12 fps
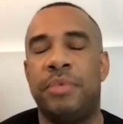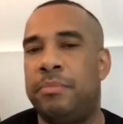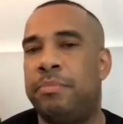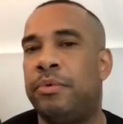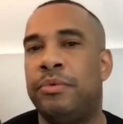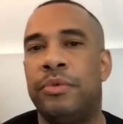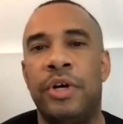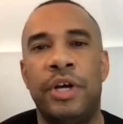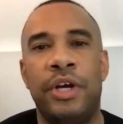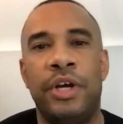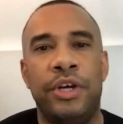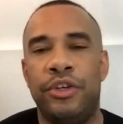people,
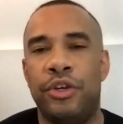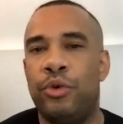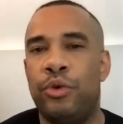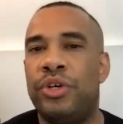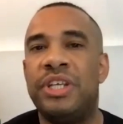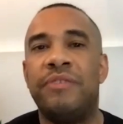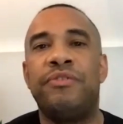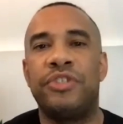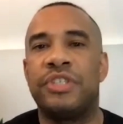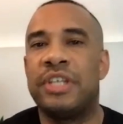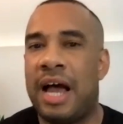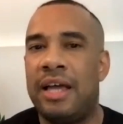who could have
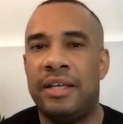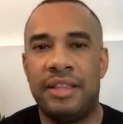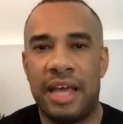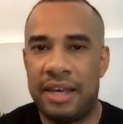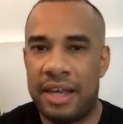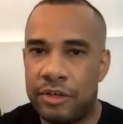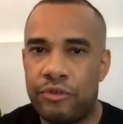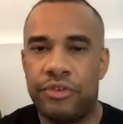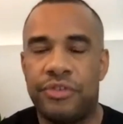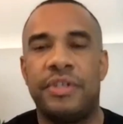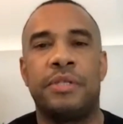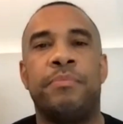just gotten that extra
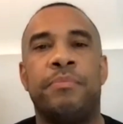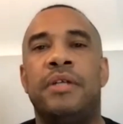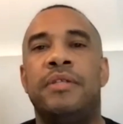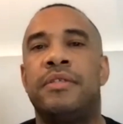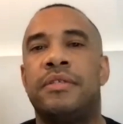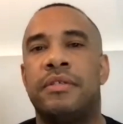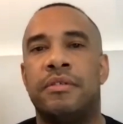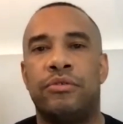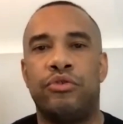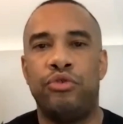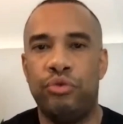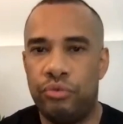6 months
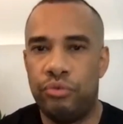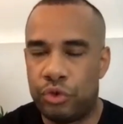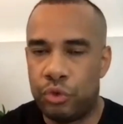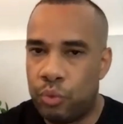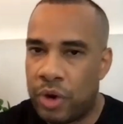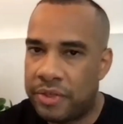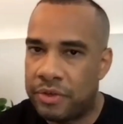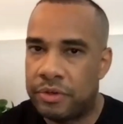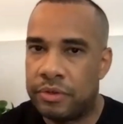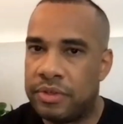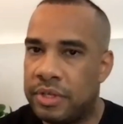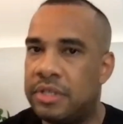to weather
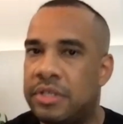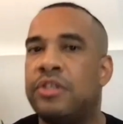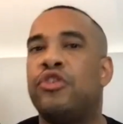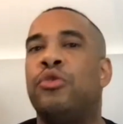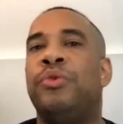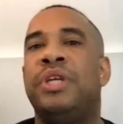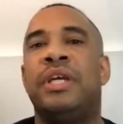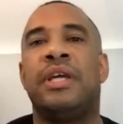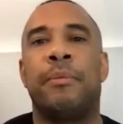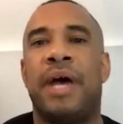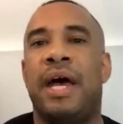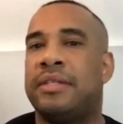this until we can
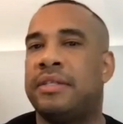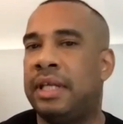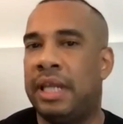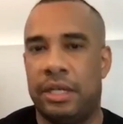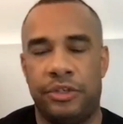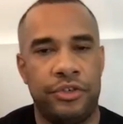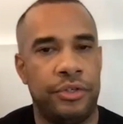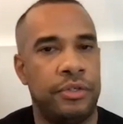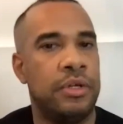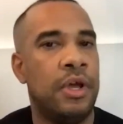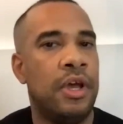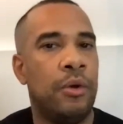get past the
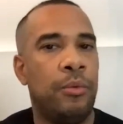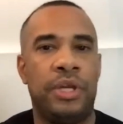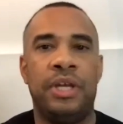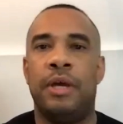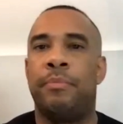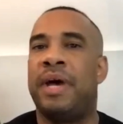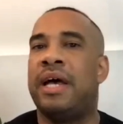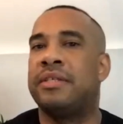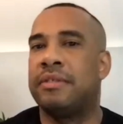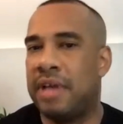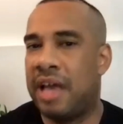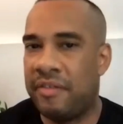election, we can get
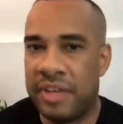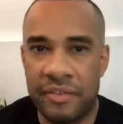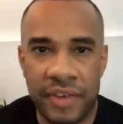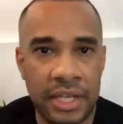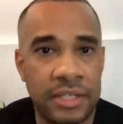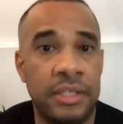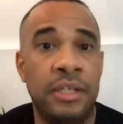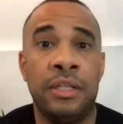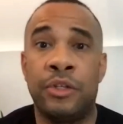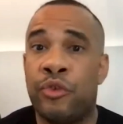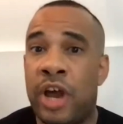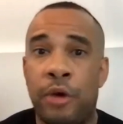past having a vaccine, the
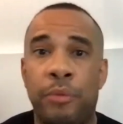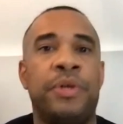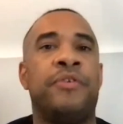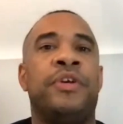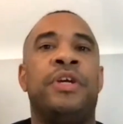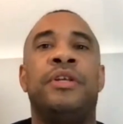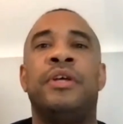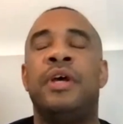trial period,